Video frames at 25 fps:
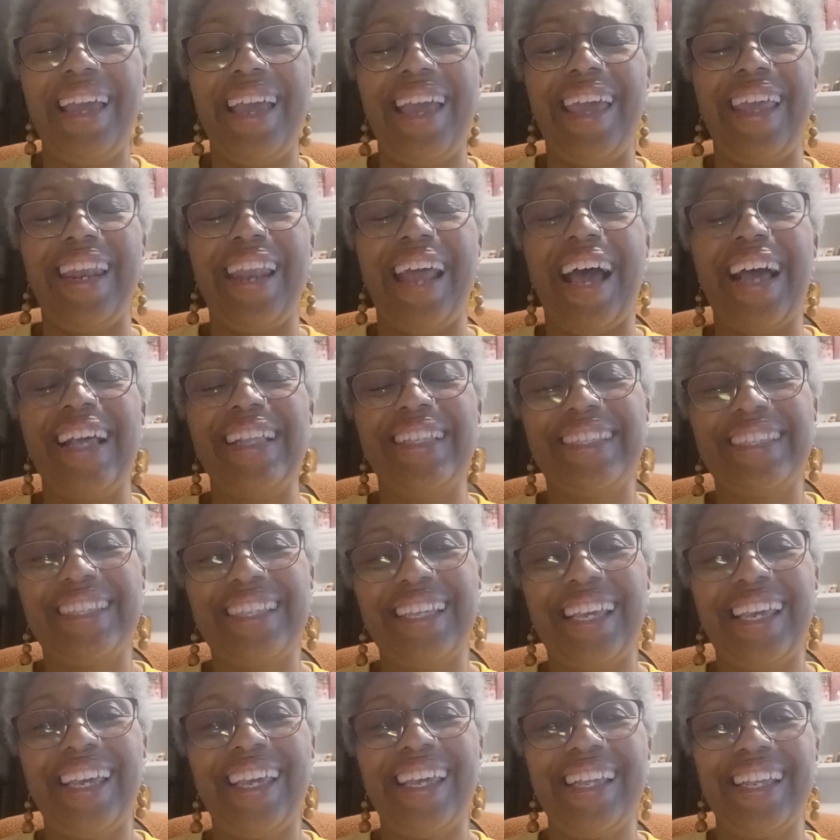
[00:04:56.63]
And I
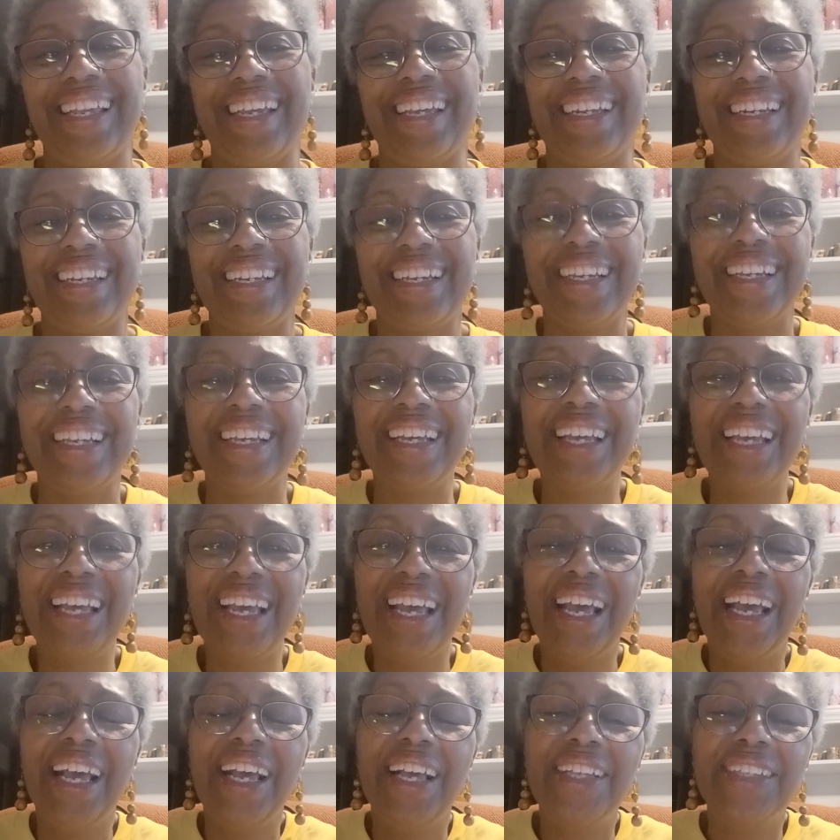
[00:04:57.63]
said,
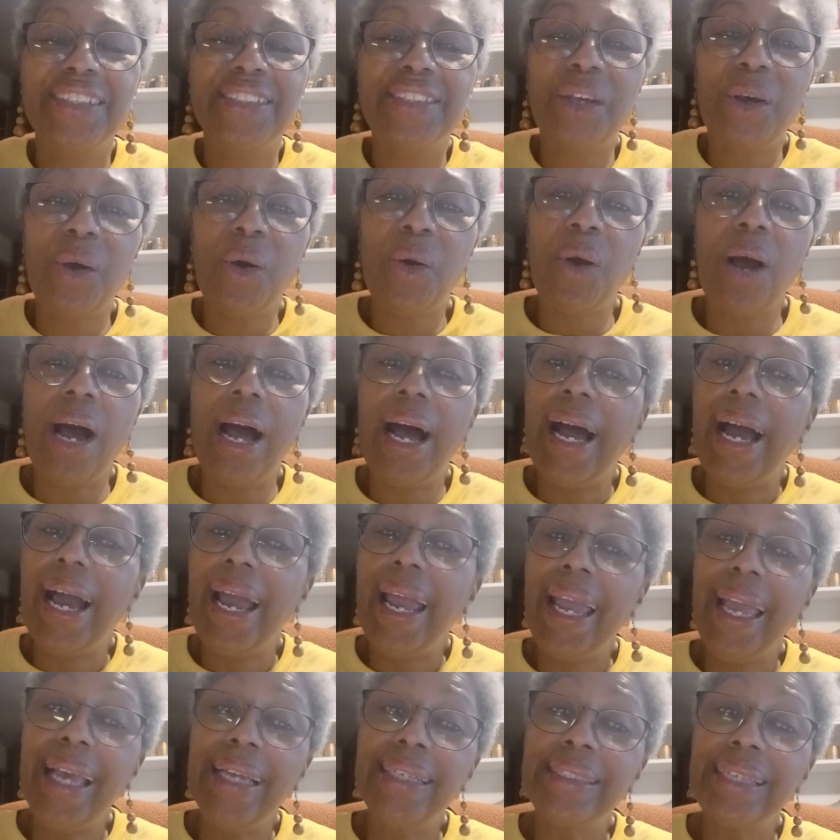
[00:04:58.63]
so I
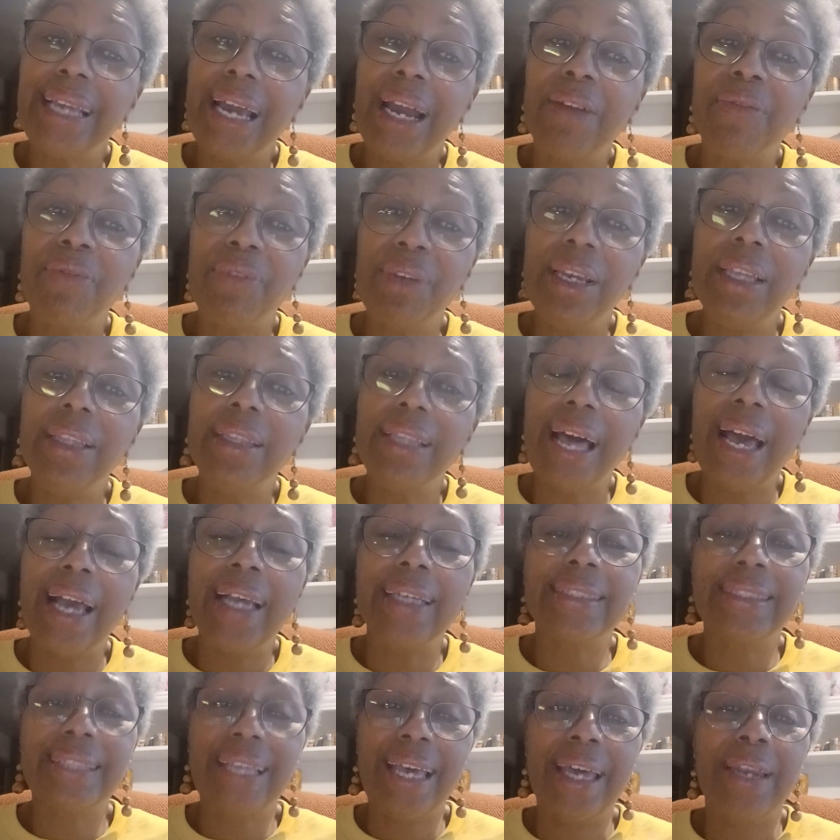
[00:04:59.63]
had not
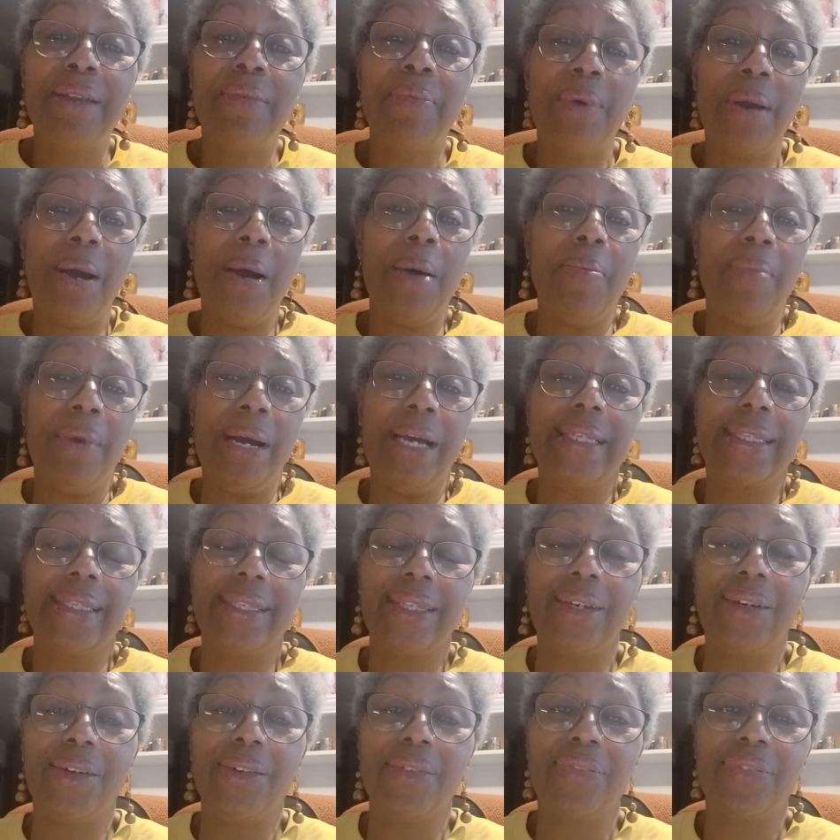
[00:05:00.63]
realized that about
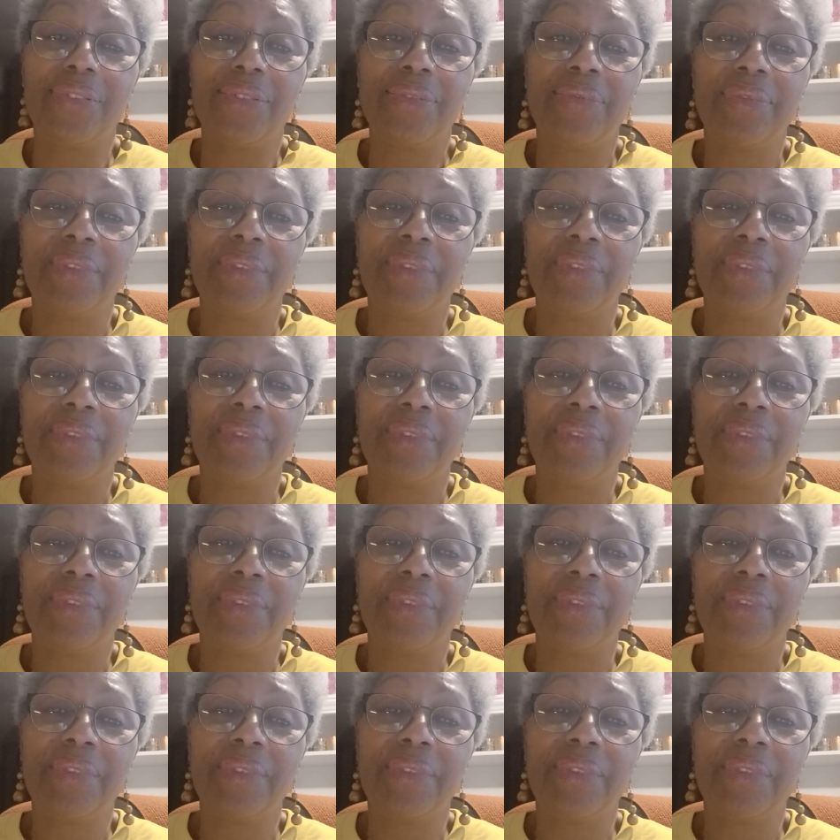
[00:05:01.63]
myself.